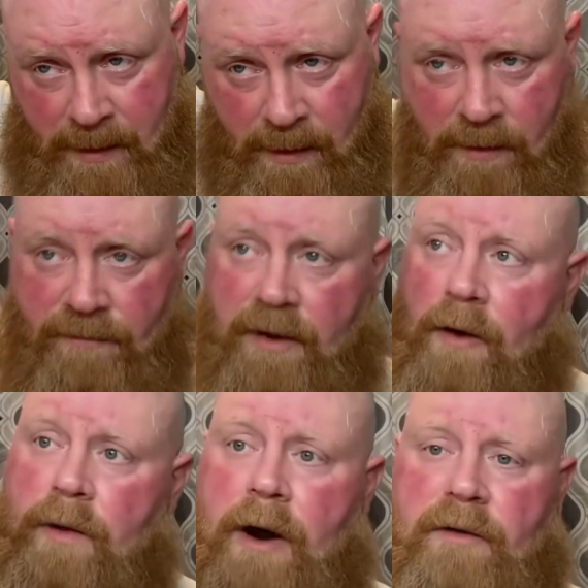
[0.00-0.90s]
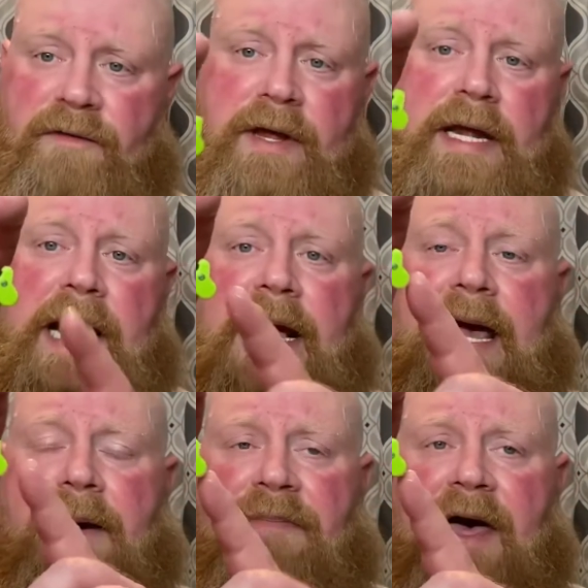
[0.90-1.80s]
So noticing I
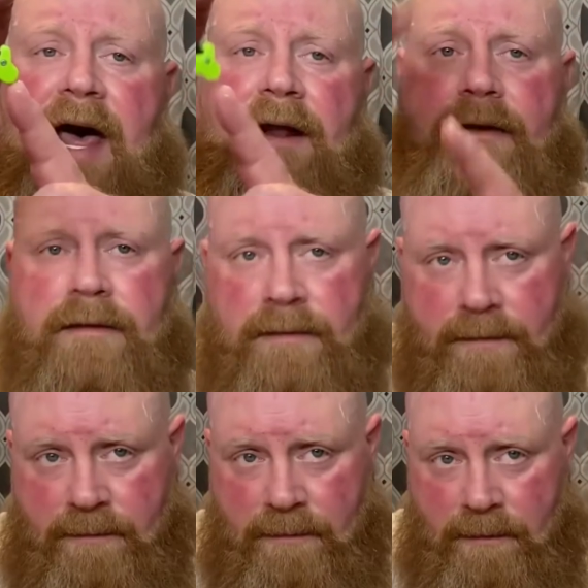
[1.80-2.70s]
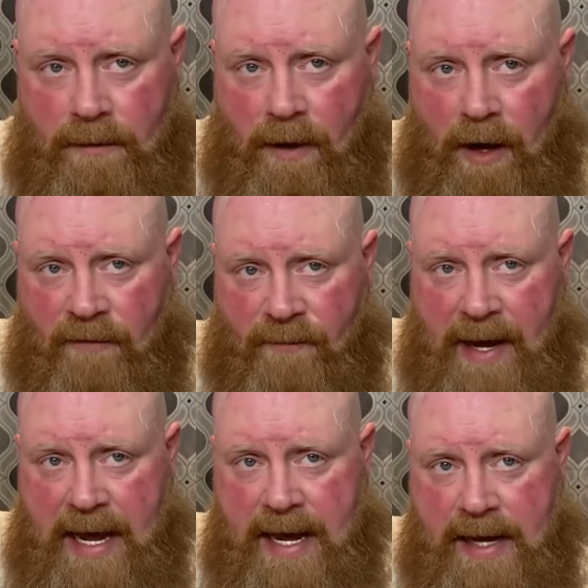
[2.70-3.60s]
kept that off
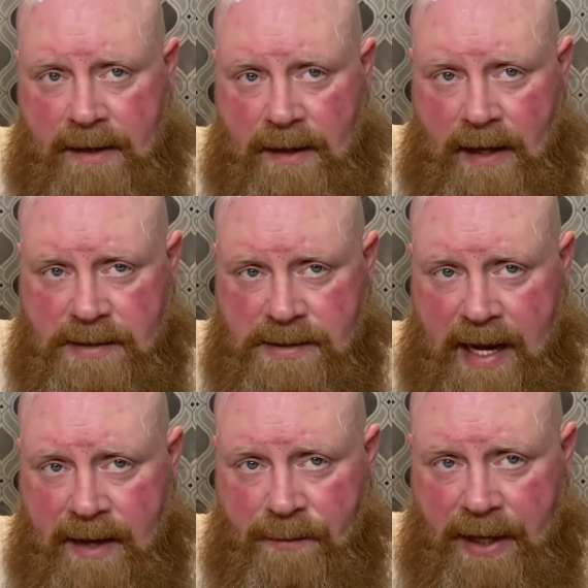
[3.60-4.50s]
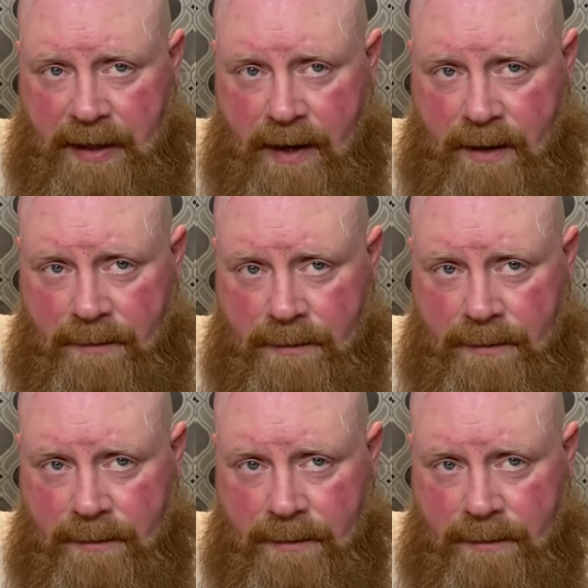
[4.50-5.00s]
my head, I just had it picked up